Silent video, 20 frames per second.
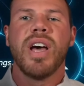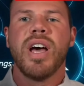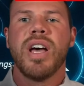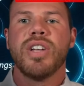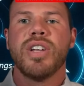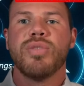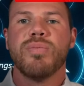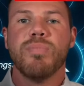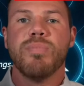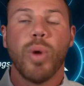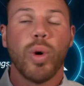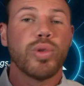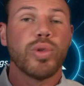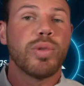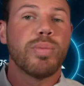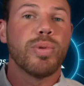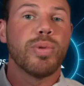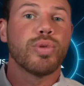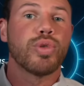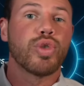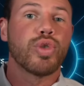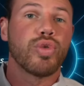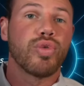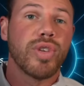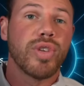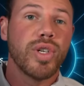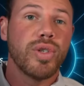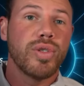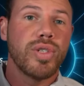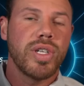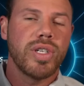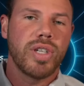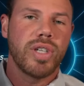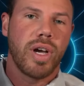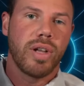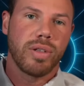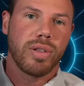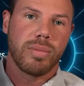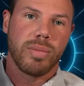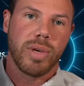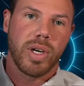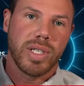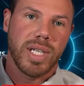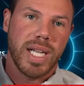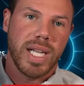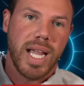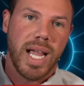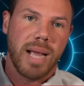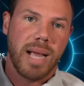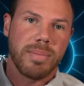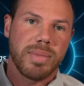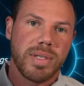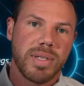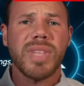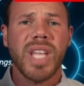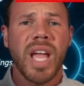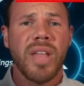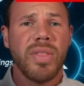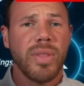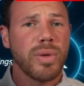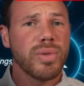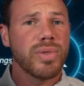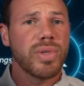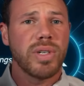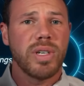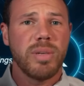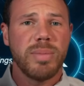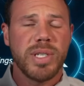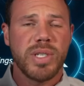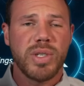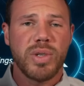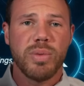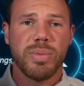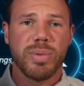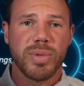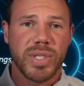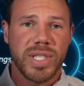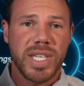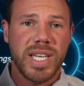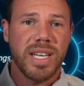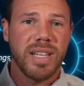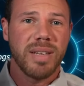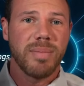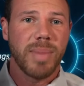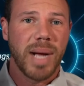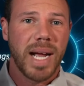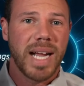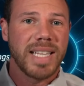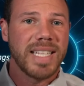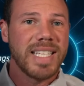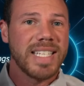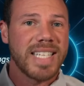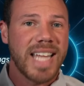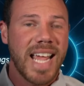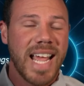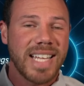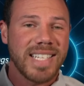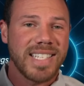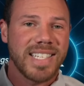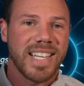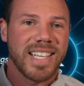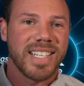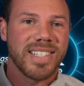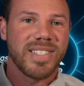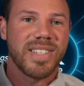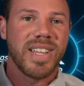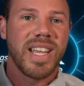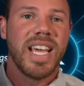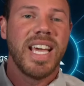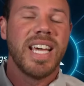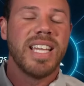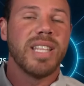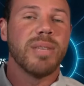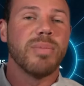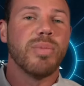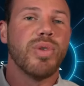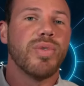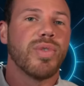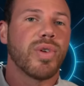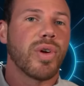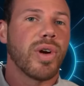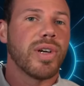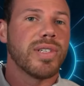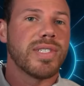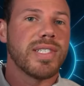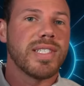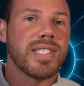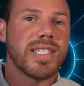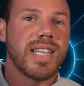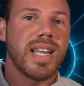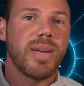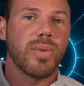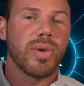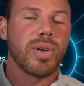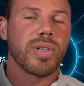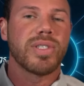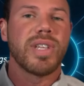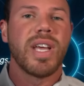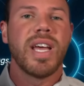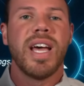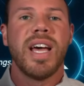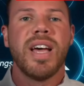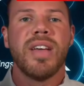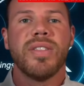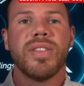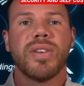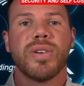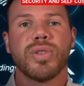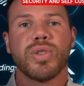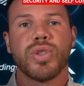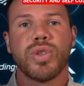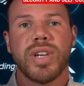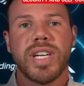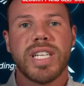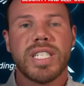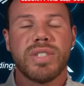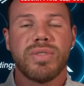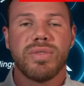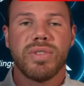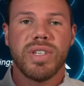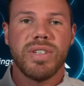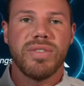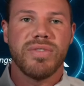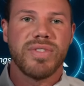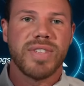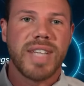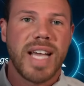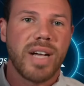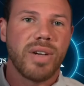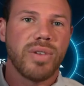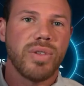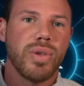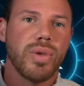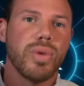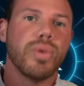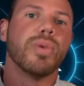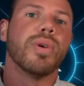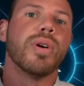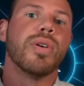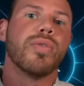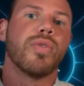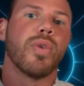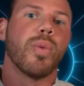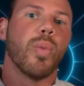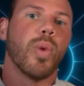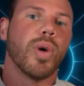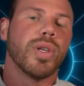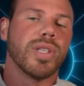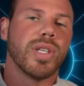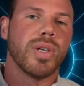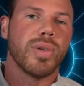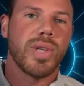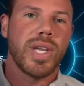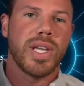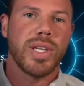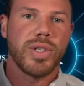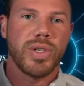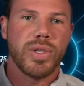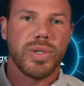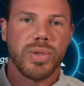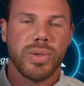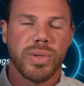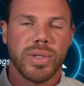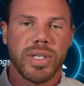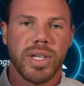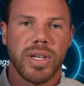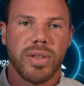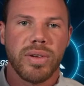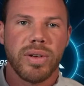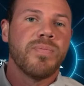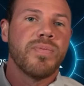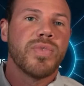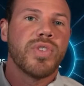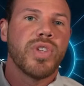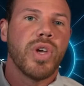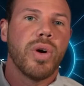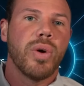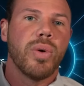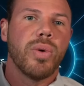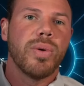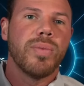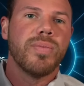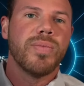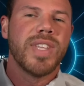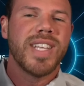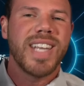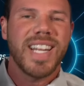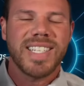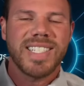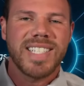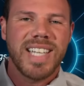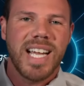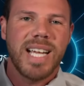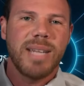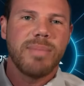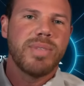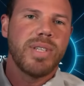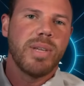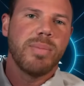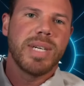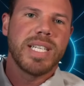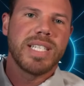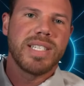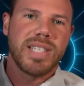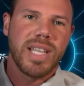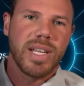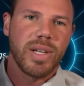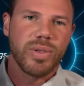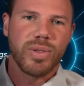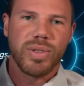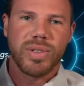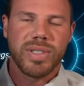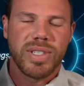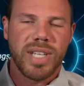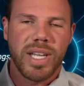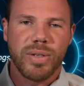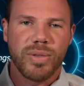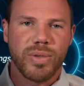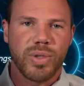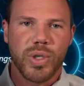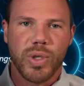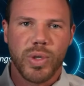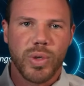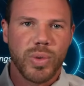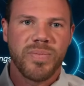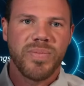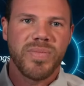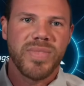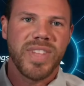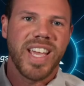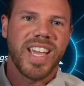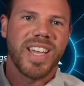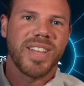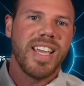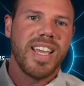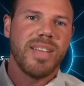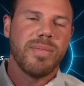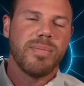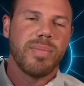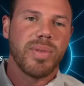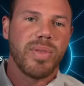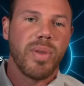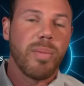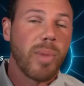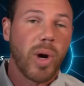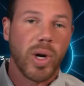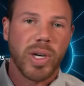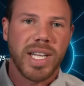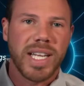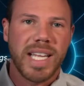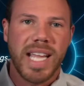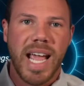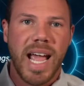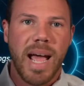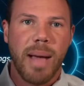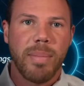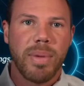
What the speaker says: multiple $1 trillion market caps. And those are going to be superseded by these assets that move across these networks that are transferring value from one location to another. So the next time somebody tells you that the market cap